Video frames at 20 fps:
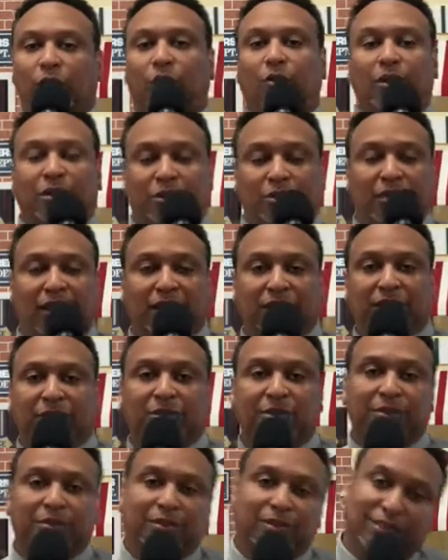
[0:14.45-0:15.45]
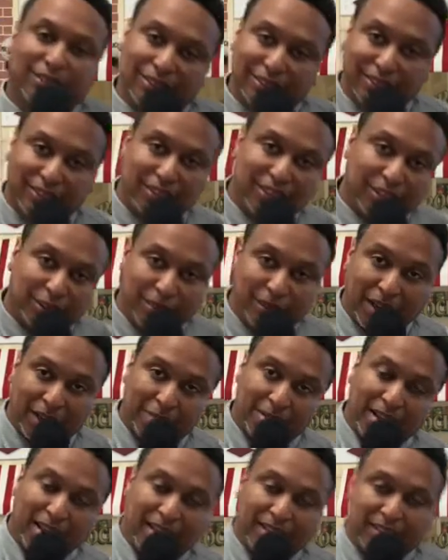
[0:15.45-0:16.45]
What do I do? You might
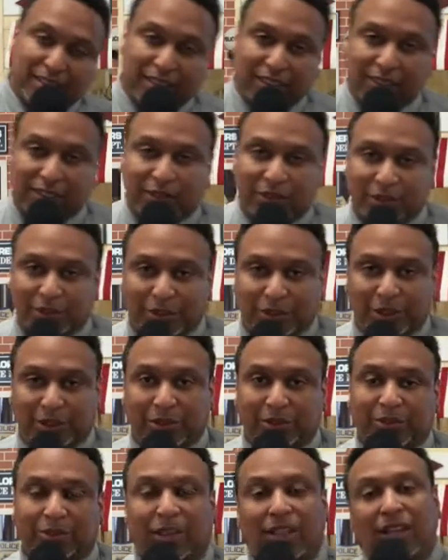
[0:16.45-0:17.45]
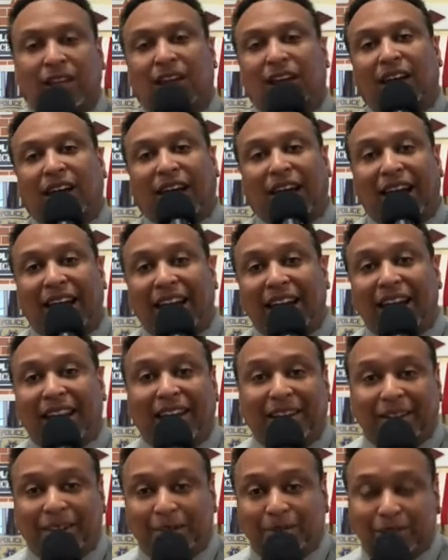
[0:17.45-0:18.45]
be asking, who are you? I
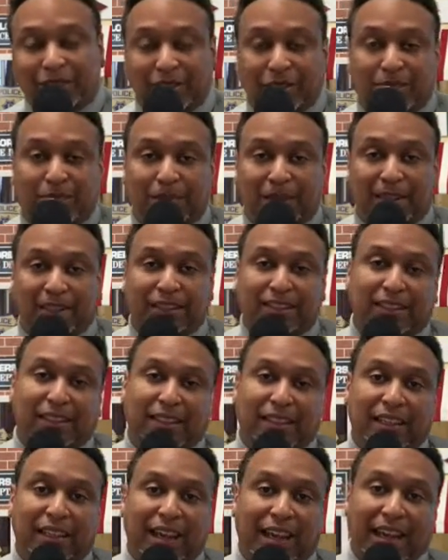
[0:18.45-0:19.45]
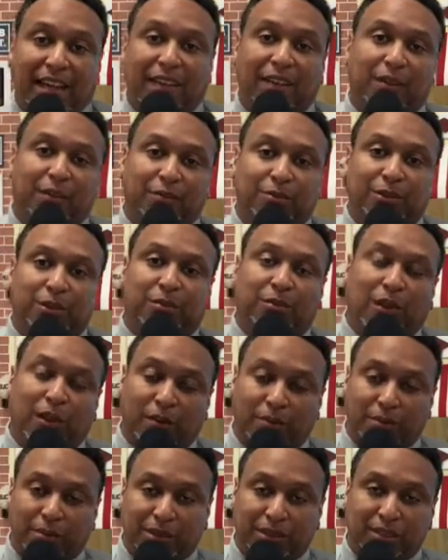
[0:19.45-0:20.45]
am Jeff Banks, and I help
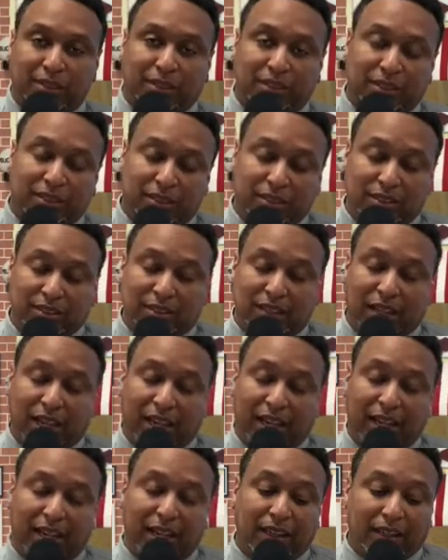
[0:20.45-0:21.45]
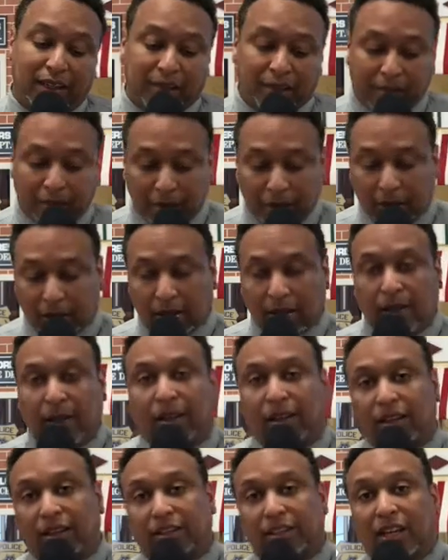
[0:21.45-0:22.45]
small businesses and
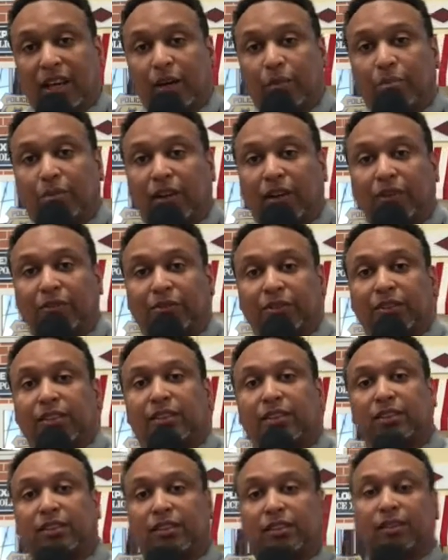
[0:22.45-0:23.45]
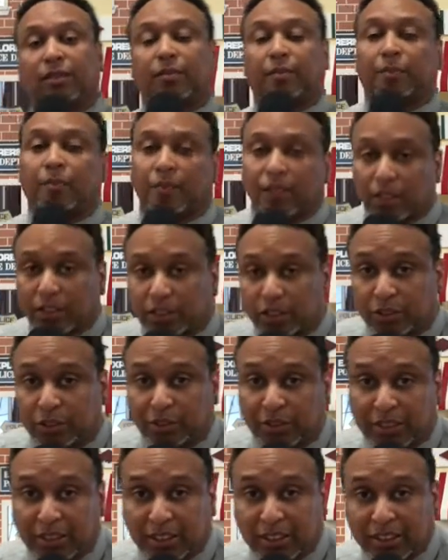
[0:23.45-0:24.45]
nonprofits
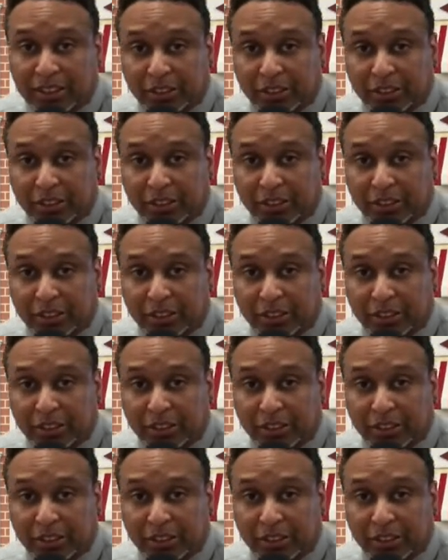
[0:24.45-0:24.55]
strengthen